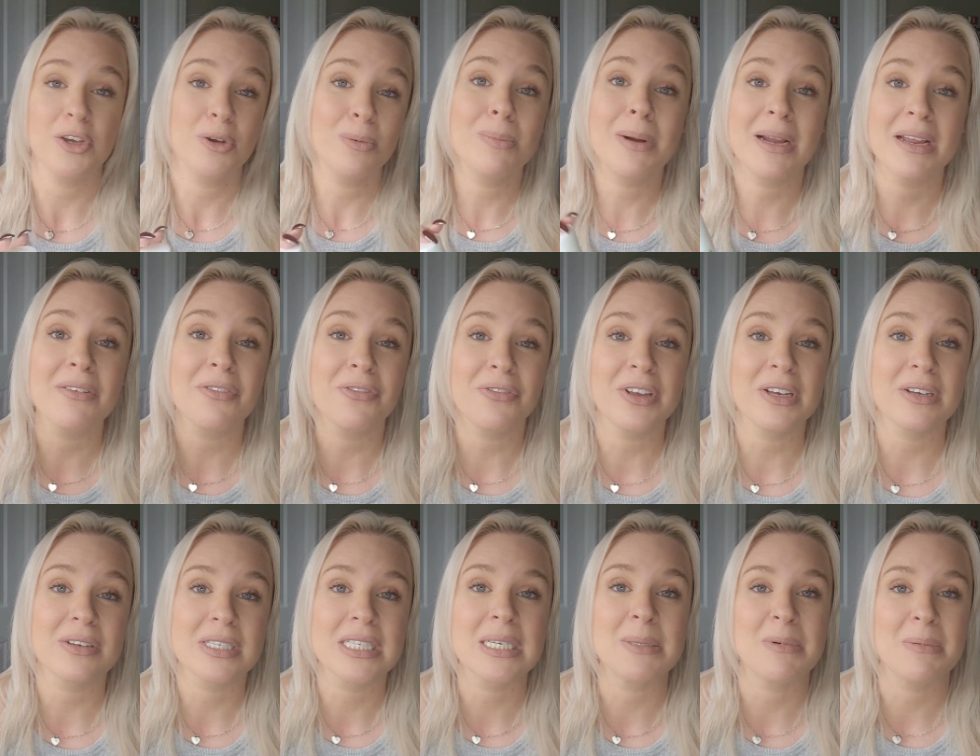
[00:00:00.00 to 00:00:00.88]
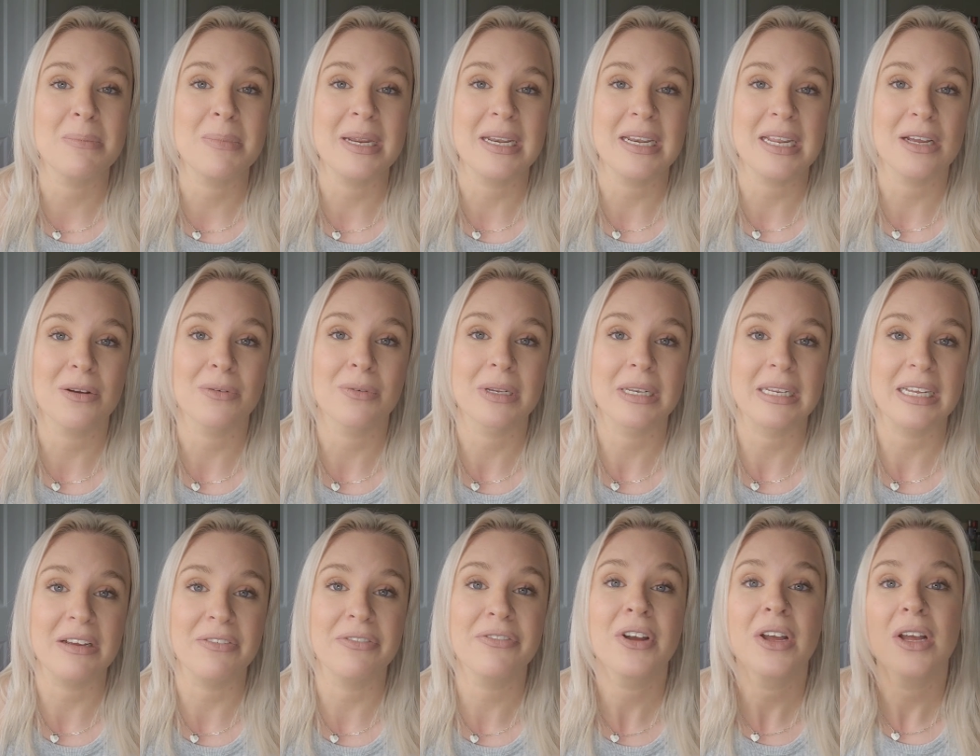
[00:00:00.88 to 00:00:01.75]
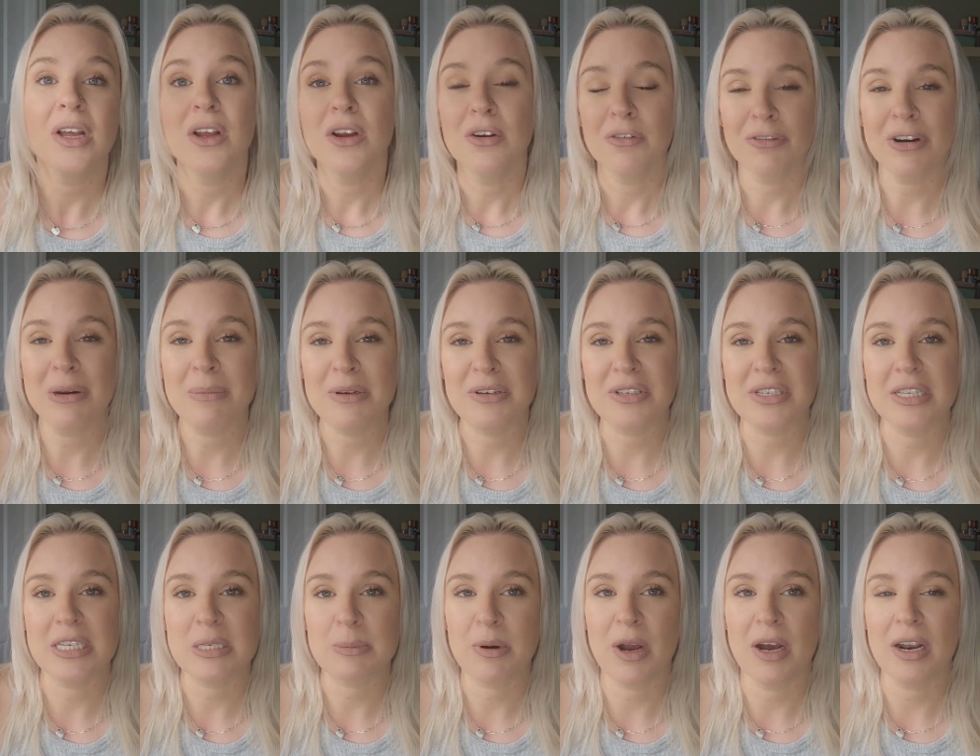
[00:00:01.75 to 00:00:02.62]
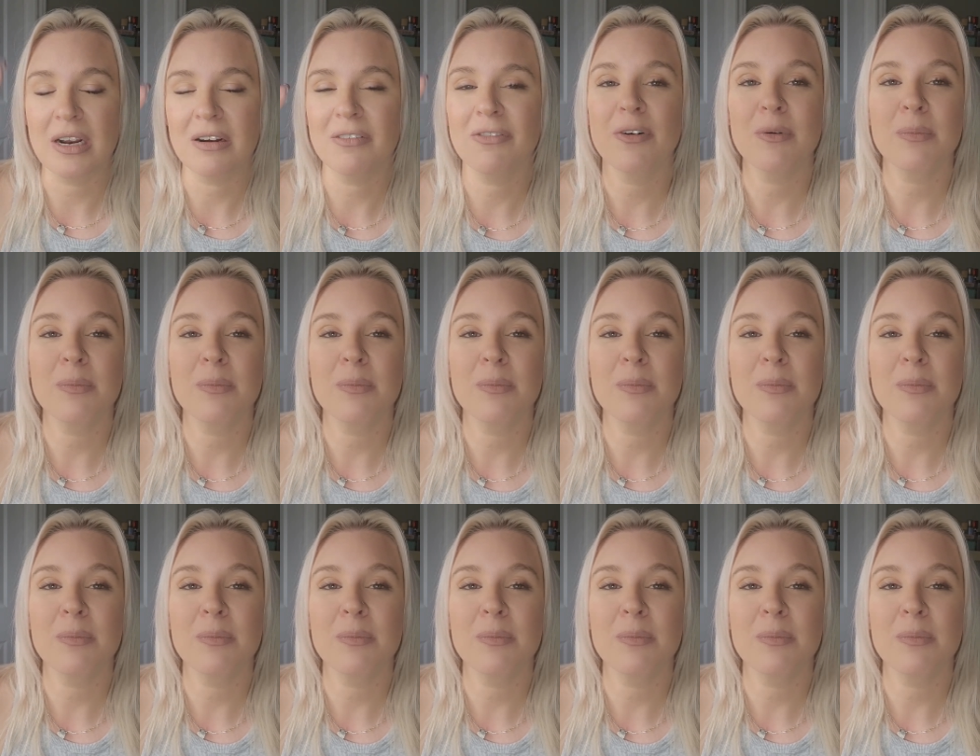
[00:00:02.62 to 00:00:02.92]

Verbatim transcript: you might feel some immediate relief from using this product.